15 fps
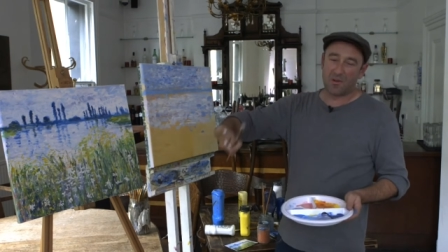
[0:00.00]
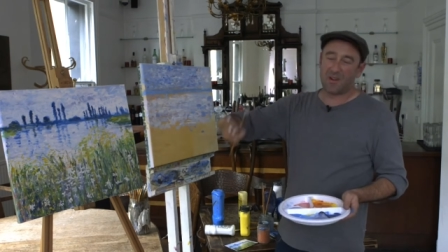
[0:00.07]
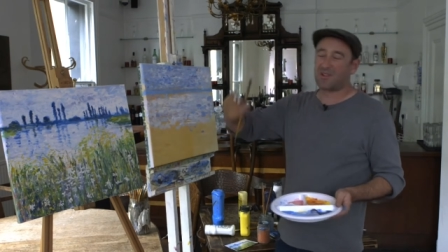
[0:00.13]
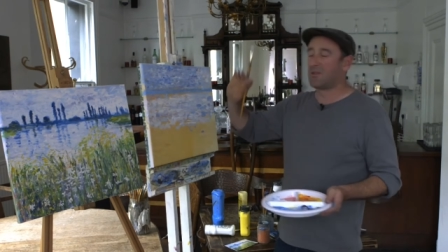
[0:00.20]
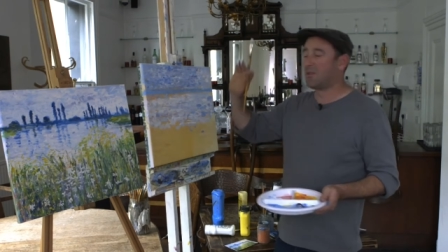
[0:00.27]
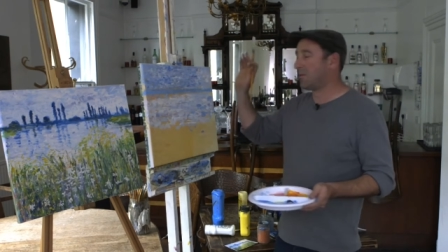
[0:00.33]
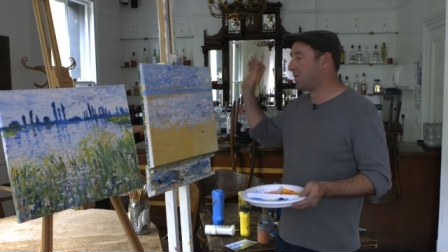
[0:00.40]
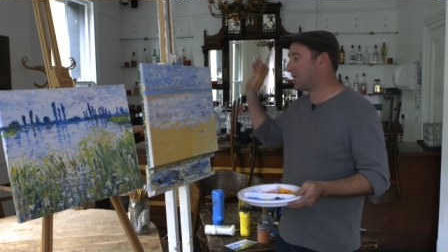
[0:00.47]
Well, it's
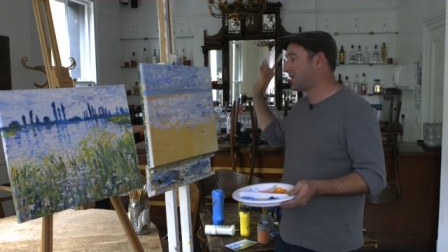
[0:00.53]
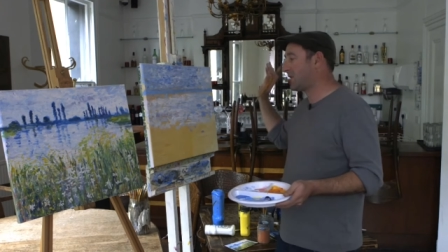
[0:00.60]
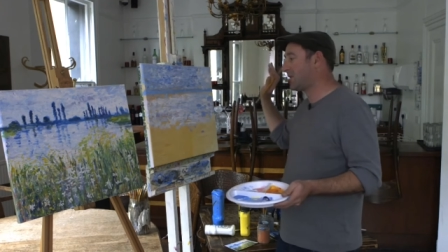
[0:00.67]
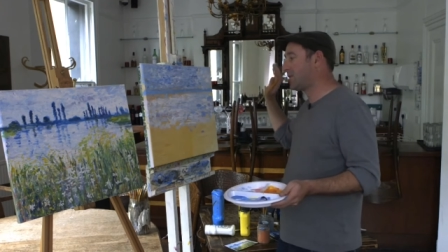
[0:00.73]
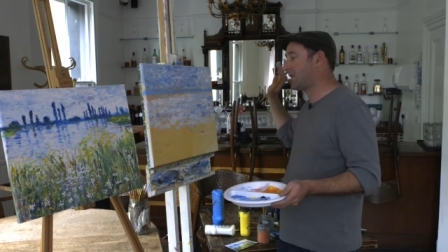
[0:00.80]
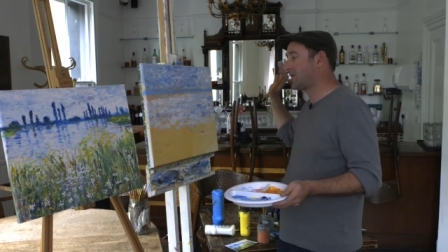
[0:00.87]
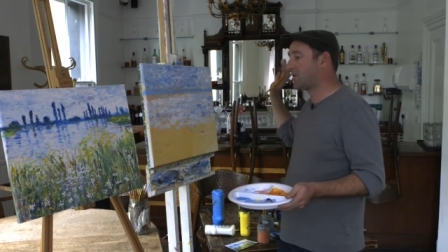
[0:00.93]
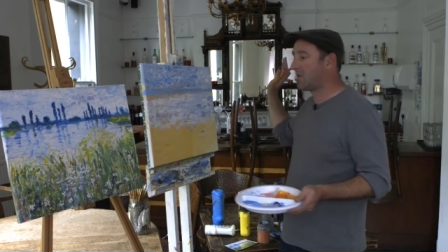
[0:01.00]
not all watercolours,
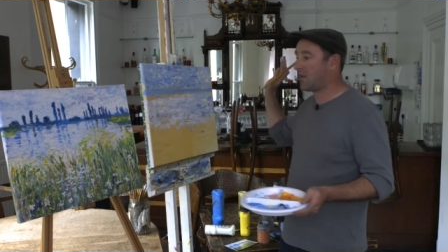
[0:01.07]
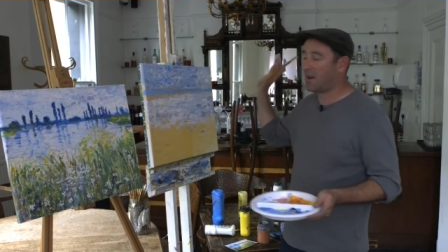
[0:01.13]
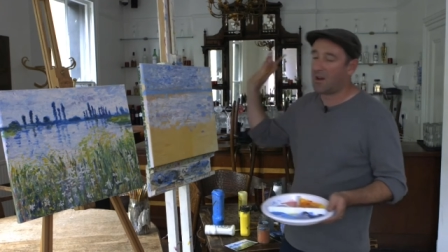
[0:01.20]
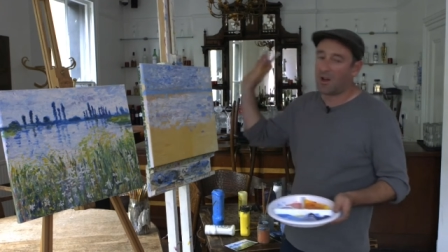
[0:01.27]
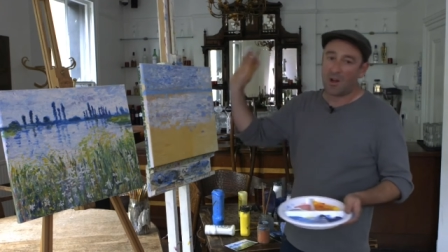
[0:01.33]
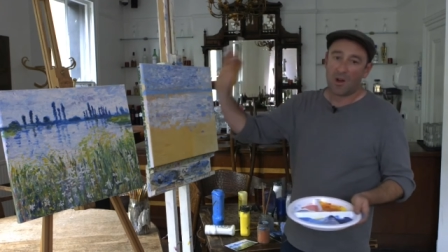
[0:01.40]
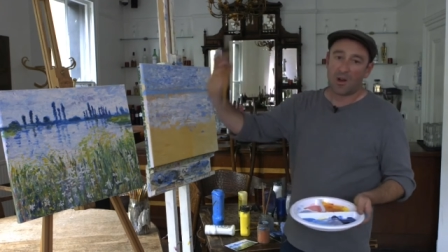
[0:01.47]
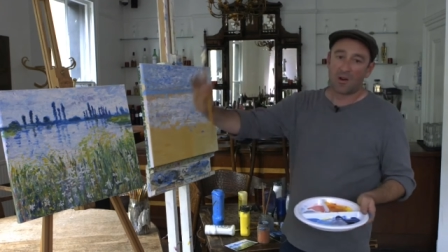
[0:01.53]
but it's all like
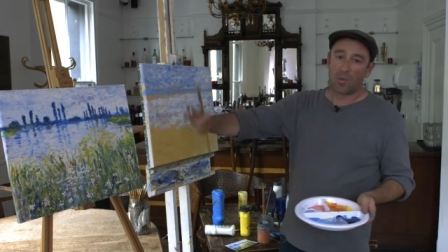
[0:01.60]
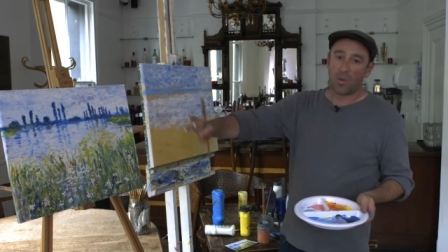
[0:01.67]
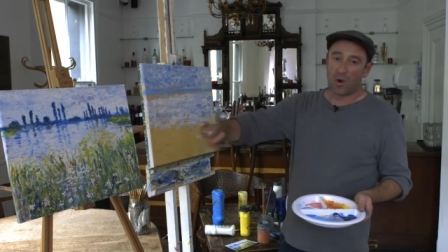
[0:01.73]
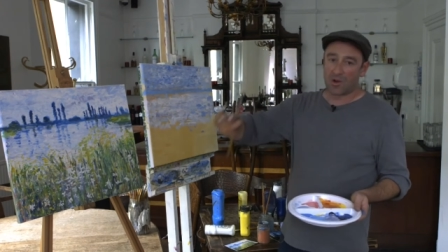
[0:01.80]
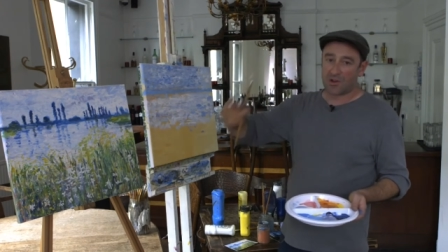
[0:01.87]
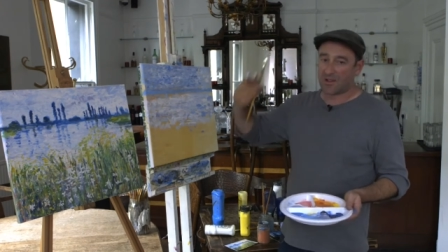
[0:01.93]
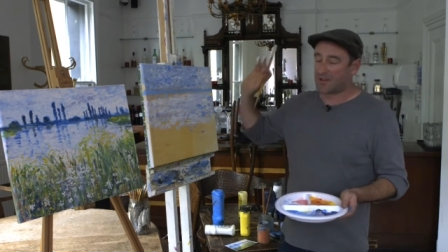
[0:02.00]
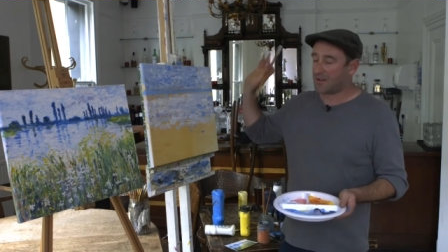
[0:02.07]

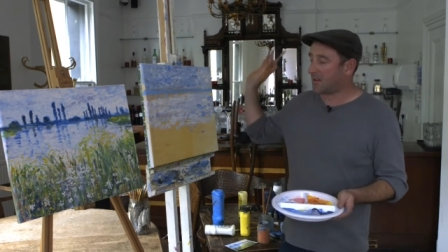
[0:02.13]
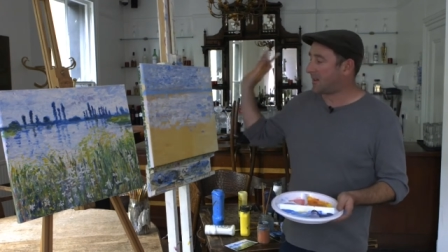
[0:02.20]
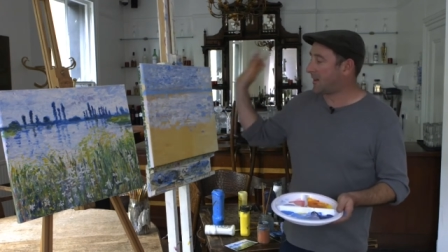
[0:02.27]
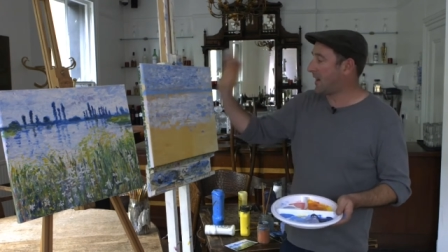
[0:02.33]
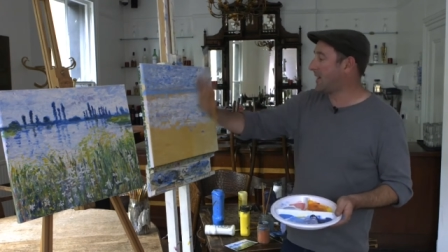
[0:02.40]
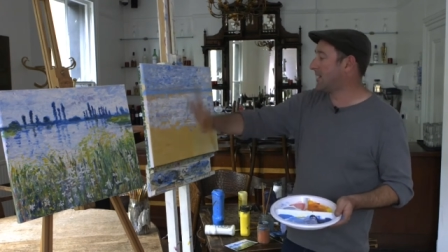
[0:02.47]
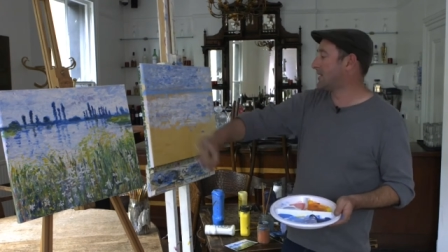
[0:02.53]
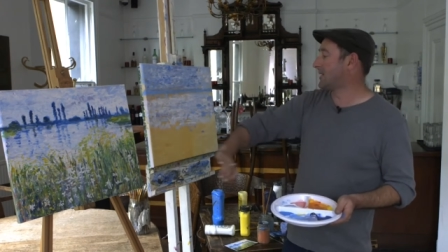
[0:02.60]
washes and
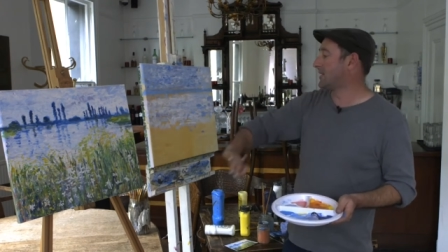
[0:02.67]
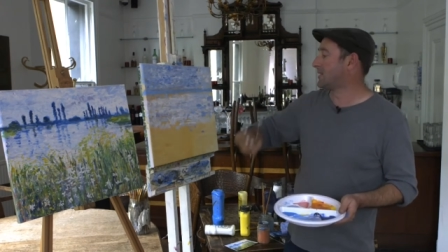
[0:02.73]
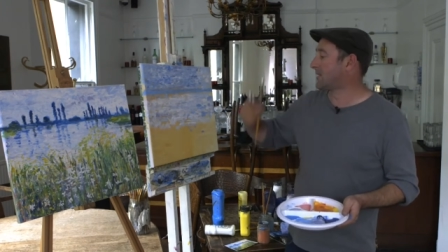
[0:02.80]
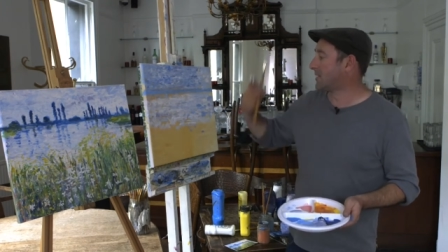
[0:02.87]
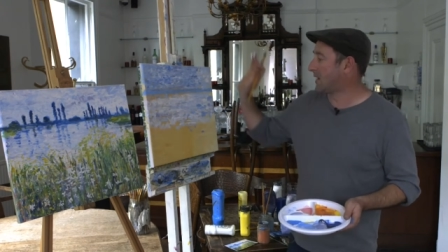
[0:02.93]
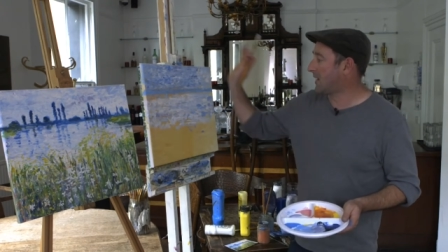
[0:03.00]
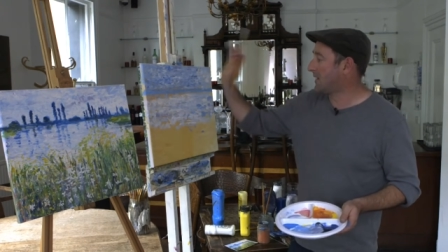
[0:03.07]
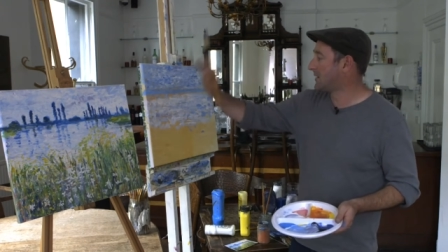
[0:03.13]
glazes
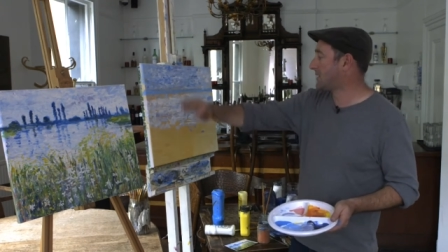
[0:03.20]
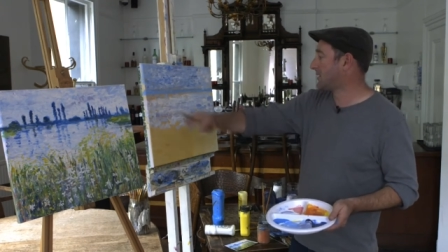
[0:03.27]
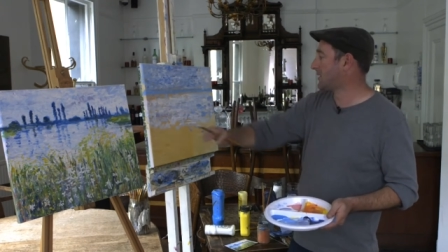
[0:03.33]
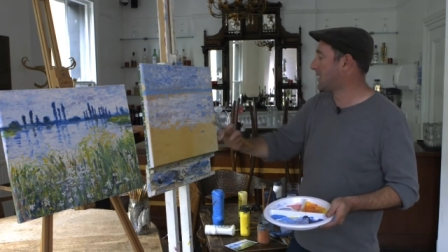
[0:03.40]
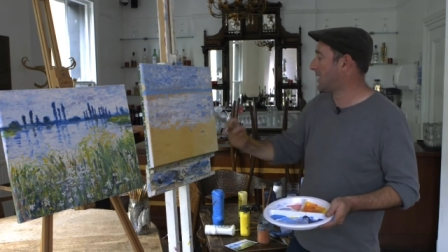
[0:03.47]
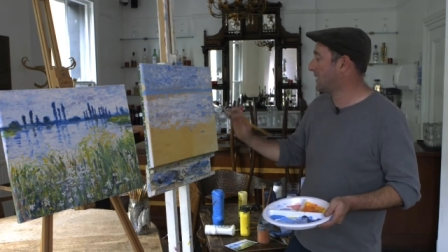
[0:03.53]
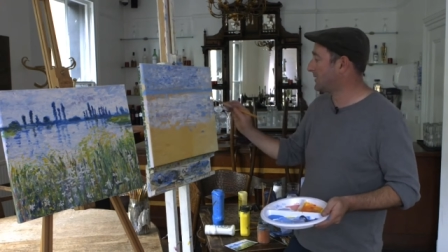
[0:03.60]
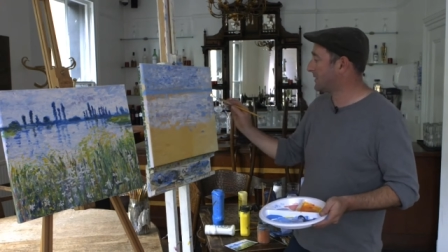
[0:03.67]
and glazes
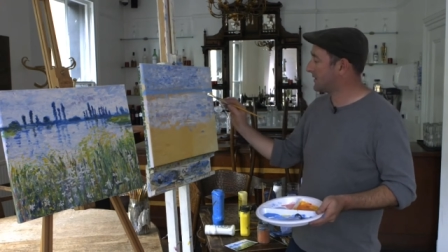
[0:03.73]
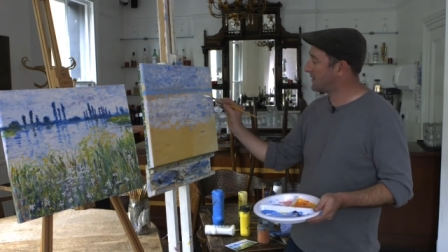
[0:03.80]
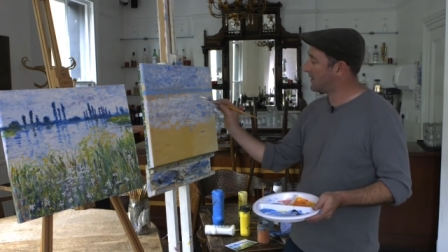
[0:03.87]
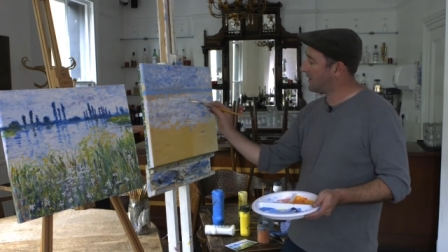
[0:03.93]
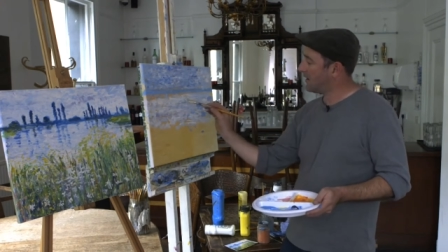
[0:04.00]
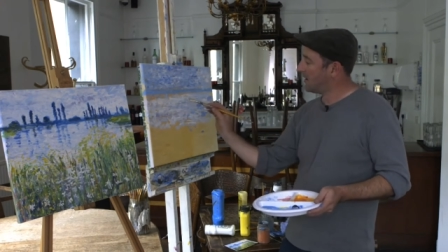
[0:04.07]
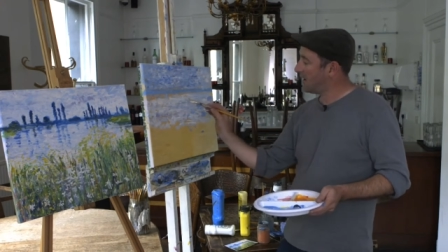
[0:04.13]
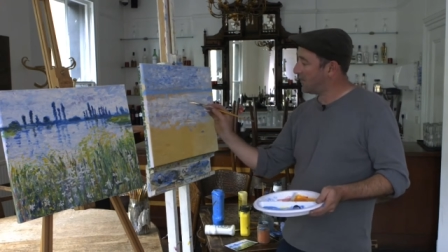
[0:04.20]
and glazes.
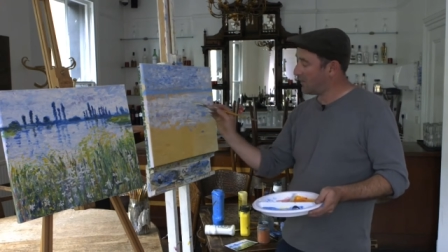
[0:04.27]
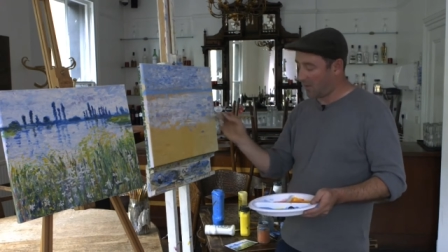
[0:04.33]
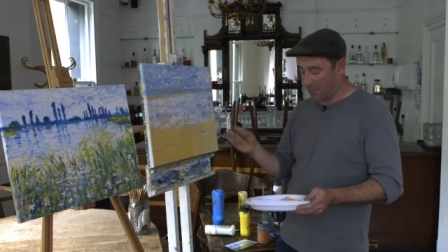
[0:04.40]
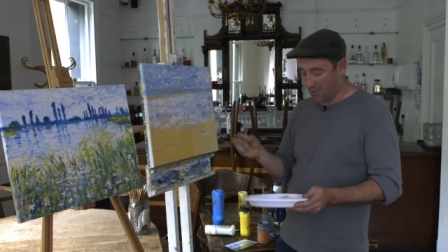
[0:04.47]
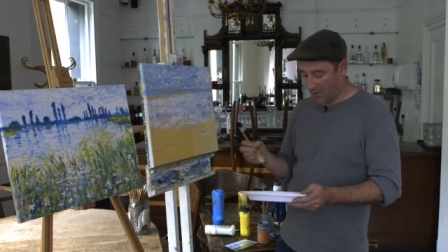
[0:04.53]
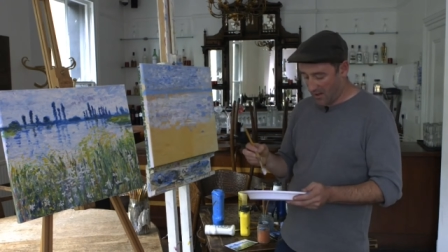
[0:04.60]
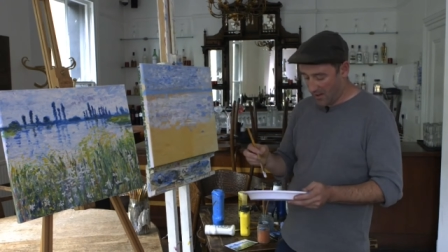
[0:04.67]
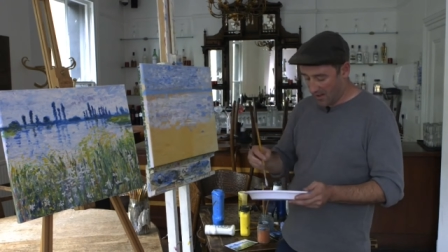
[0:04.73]
But
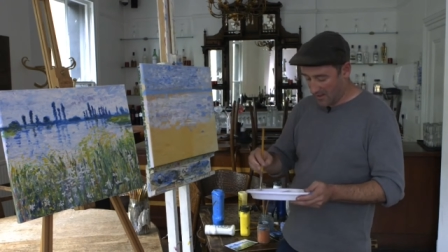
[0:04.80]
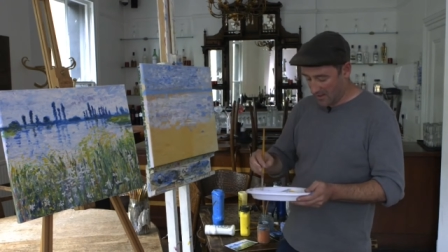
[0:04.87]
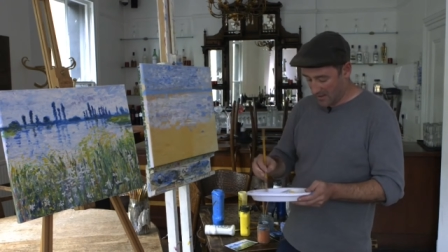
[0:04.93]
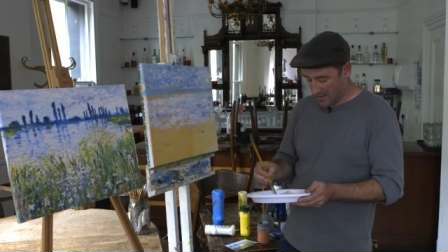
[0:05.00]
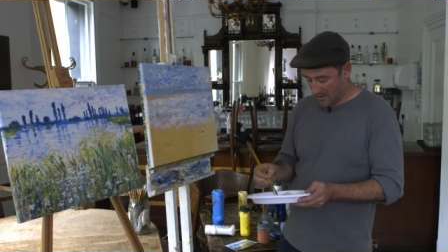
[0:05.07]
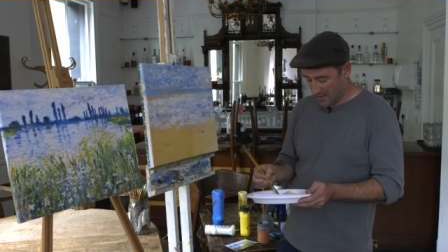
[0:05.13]
Monet,